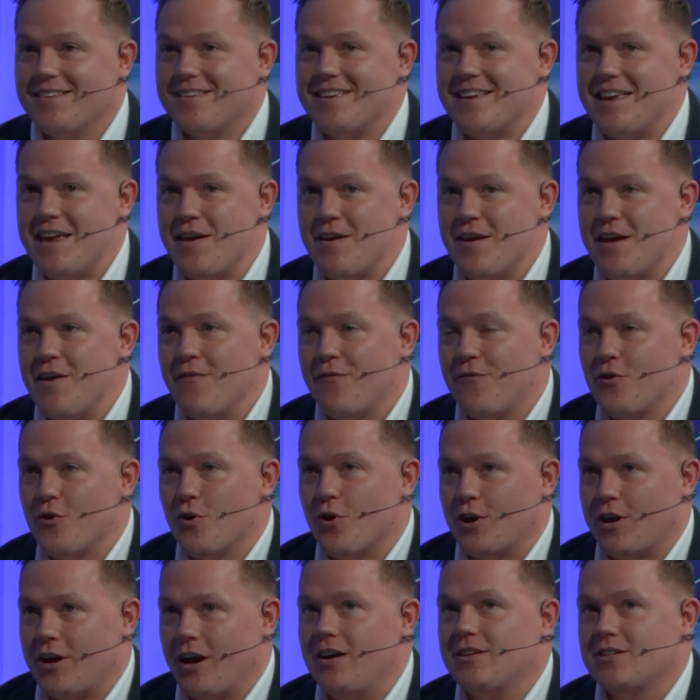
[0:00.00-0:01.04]
If you're
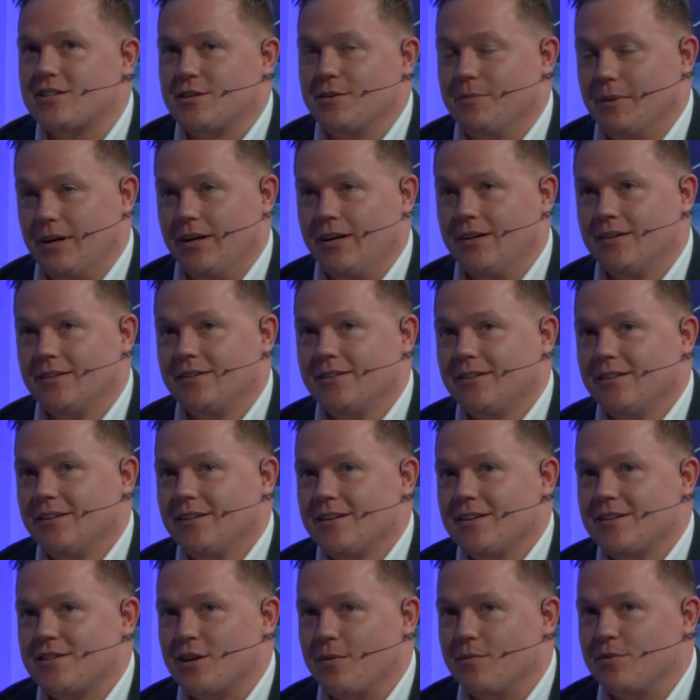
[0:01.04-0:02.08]
a customer,
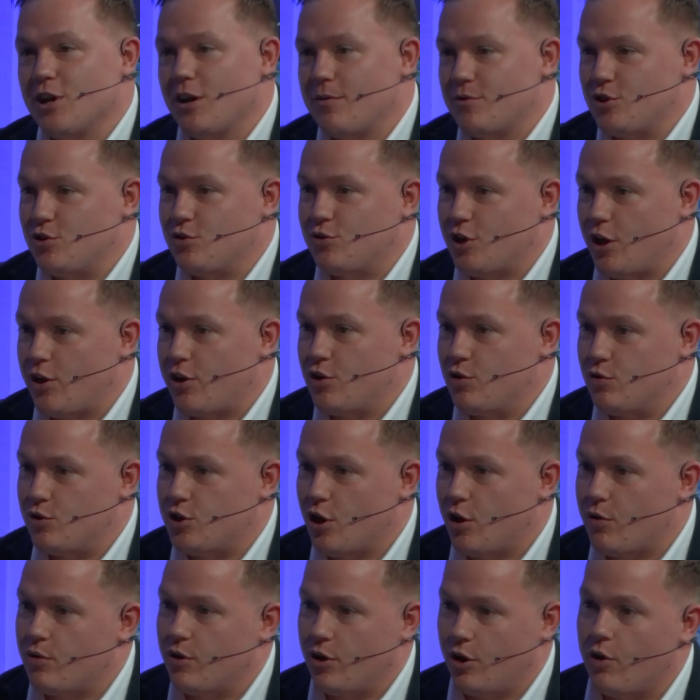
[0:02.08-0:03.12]
sometimes you
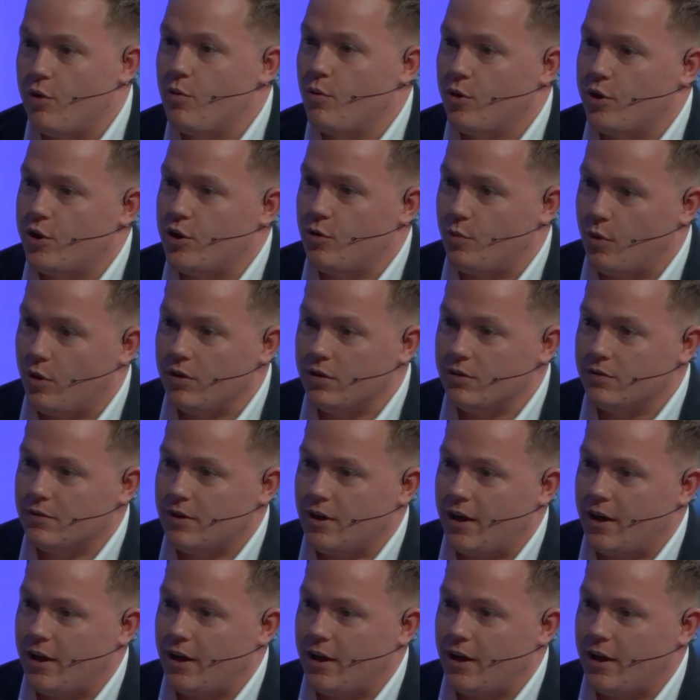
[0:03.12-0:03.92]
don't know what you want,